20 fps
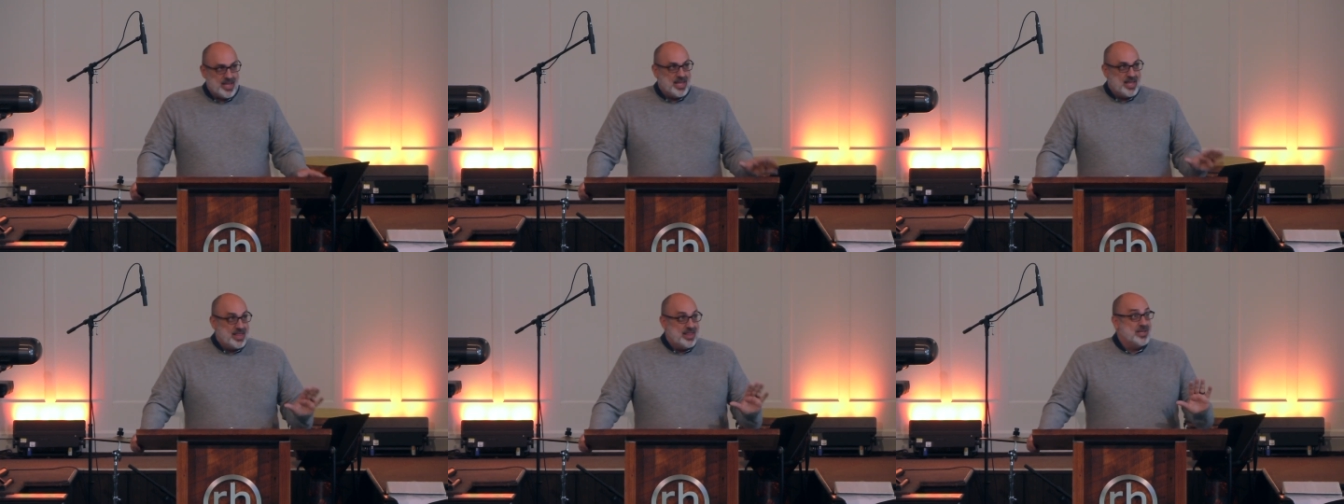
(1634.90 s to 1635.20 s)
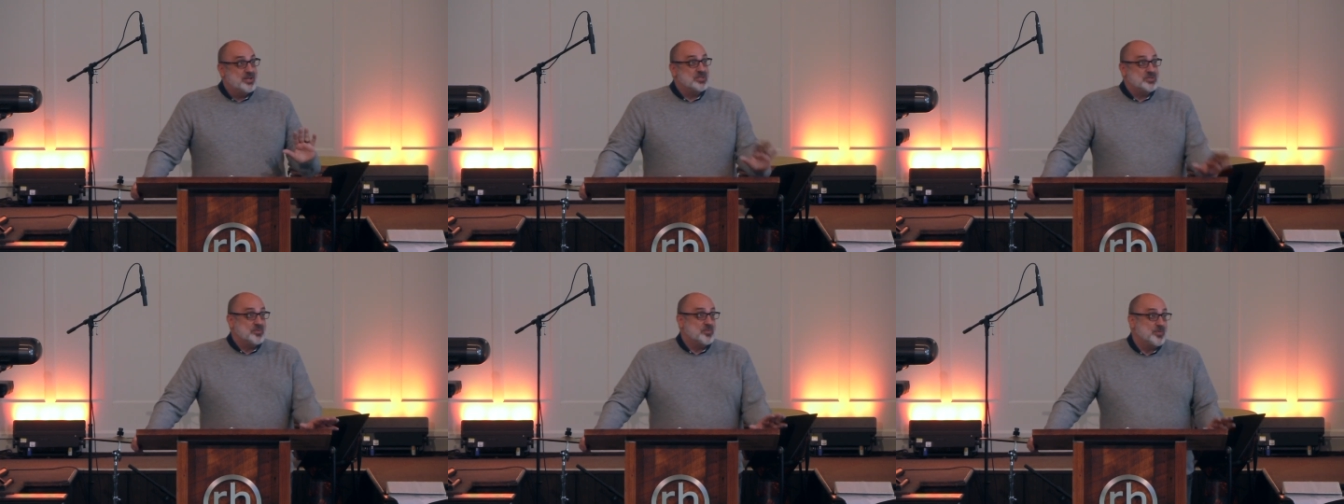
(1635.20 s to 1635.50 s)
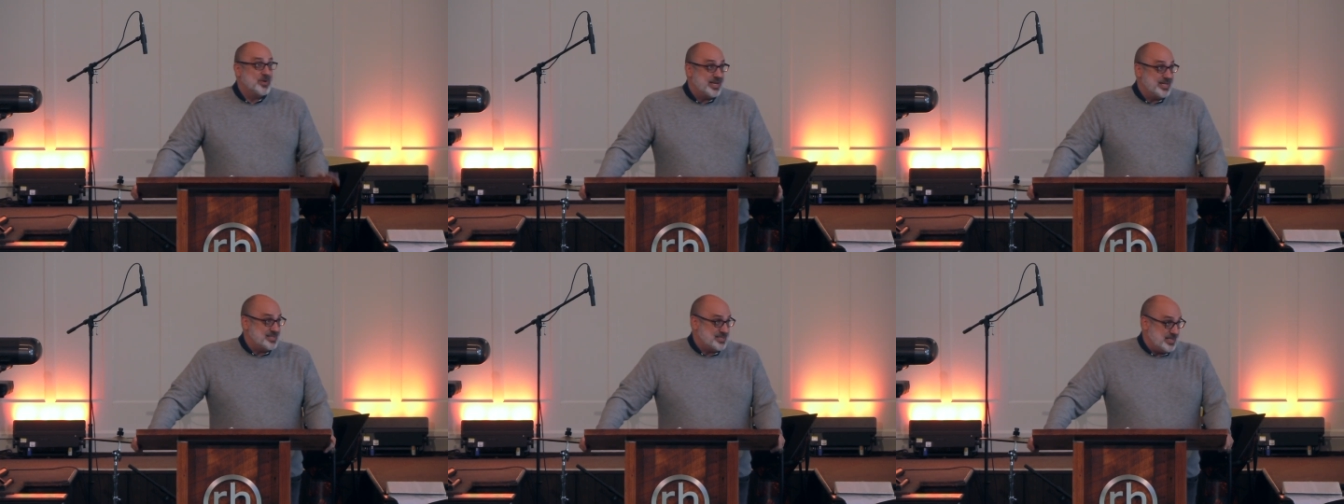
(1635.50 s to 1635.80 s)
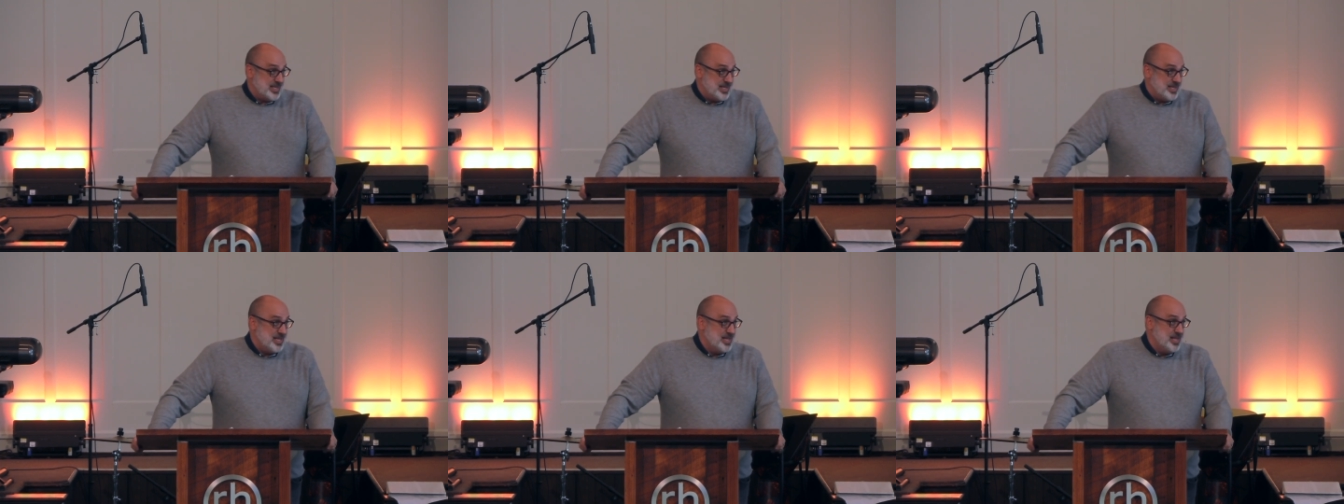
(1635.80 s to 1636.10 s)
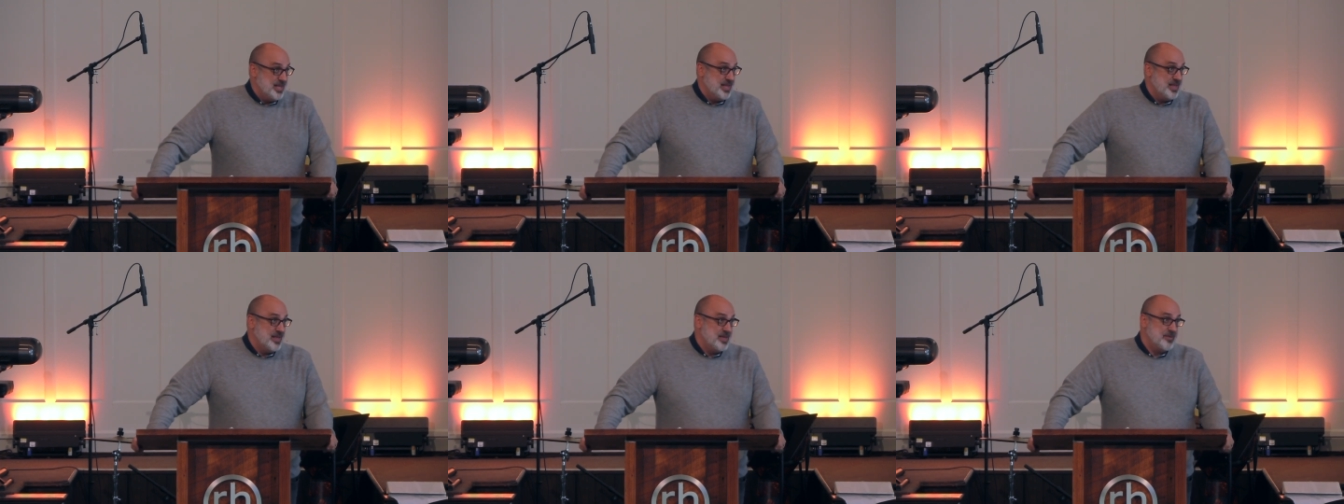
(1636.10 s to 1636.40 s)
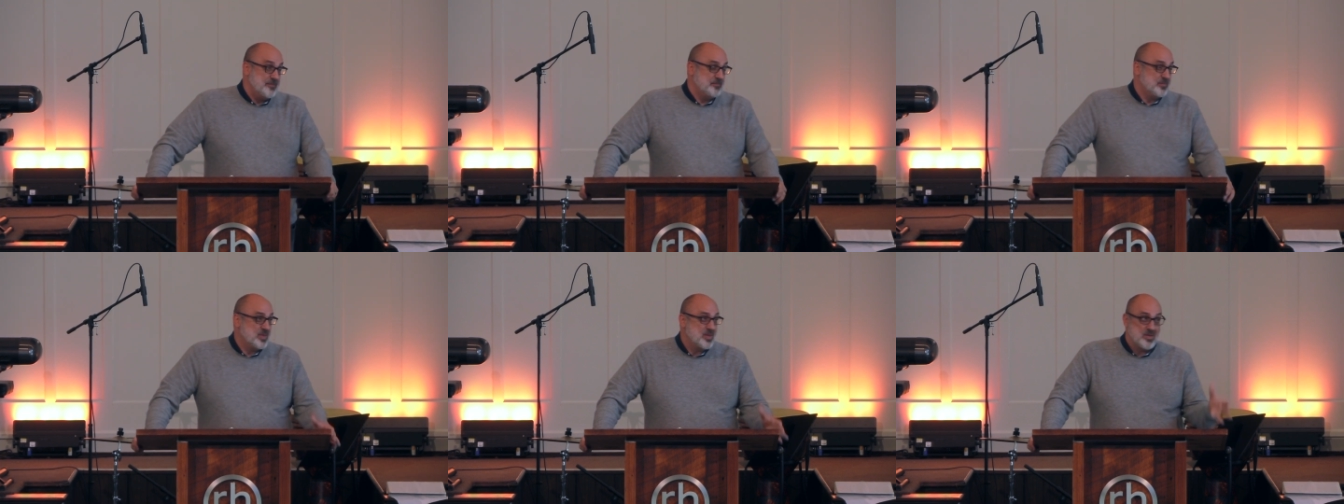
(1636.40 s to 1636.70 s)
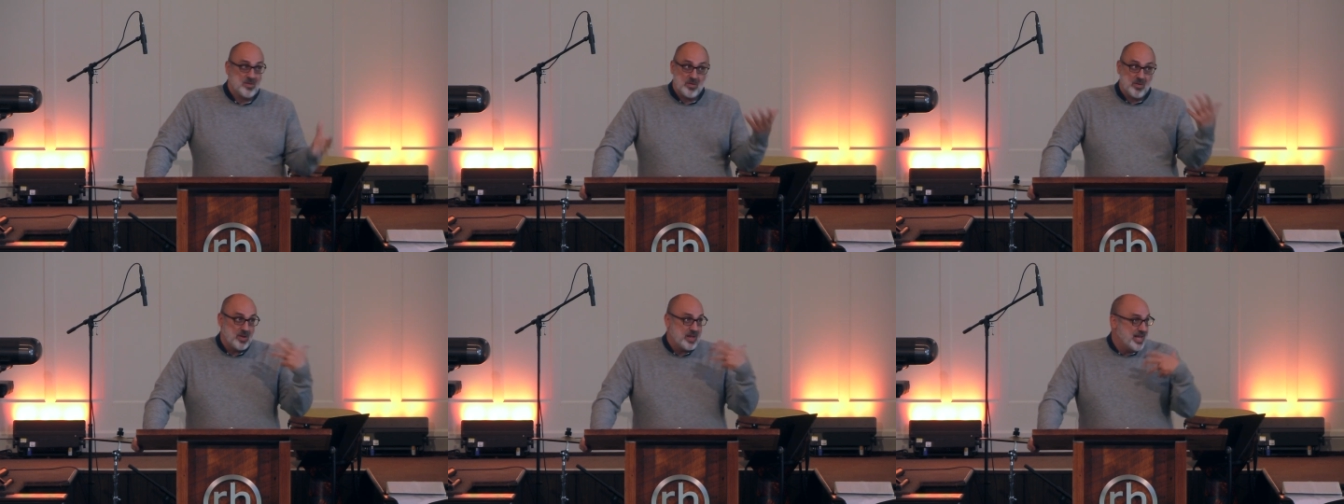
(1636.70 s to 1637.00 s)
There's a reason.
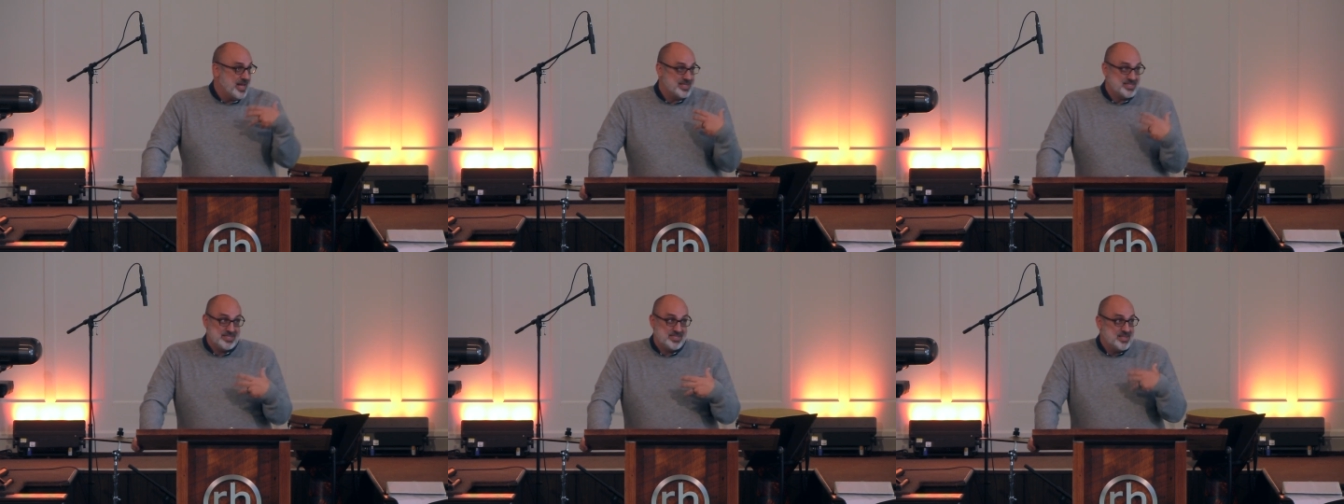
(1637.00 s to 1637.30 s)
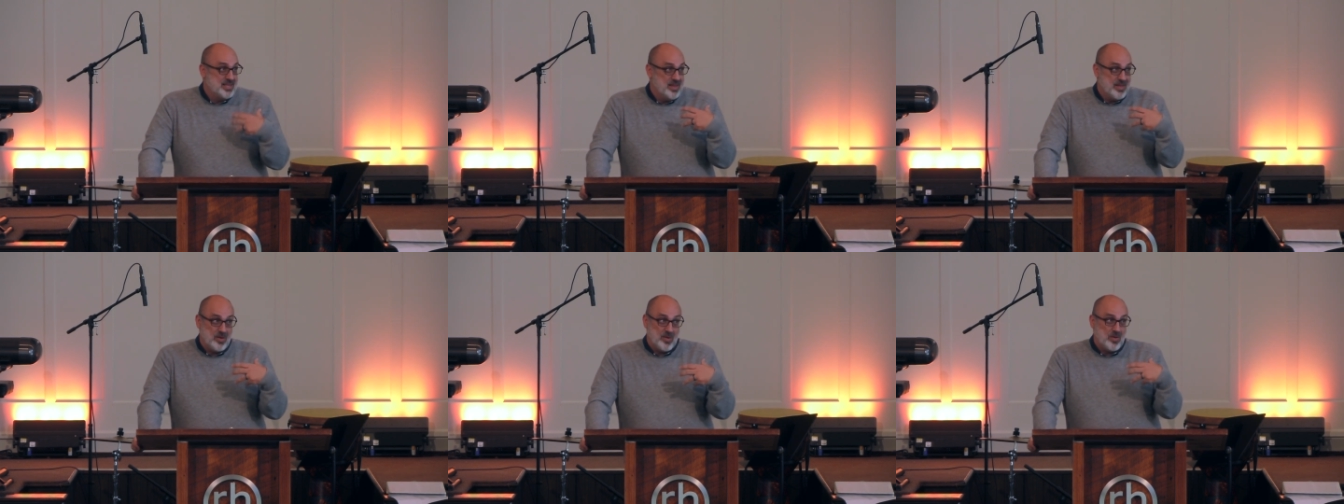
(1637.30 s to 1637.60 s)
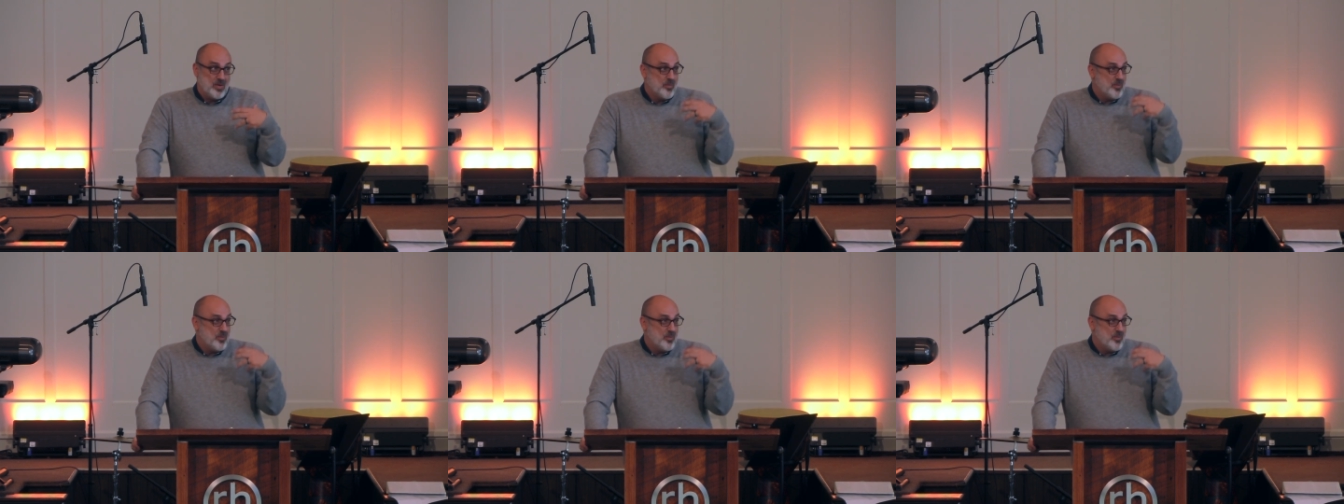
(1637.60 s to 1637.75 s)
It's,